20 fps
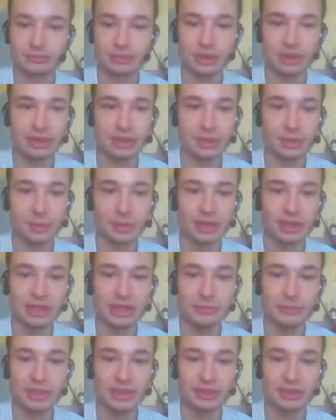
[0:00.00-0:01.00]
Okay,
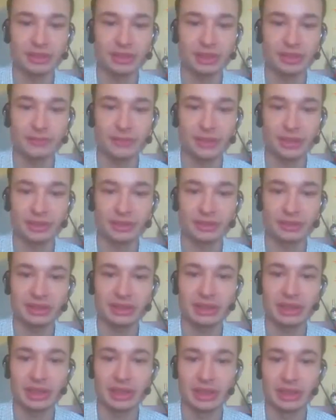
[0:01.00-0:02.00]
reclaiming the dead factories,
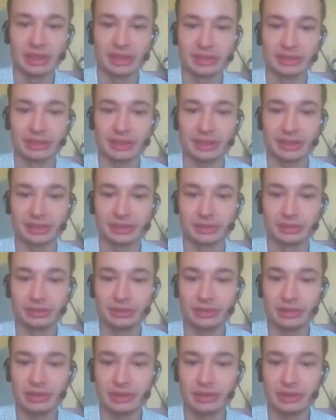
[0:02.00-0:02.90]
that's good.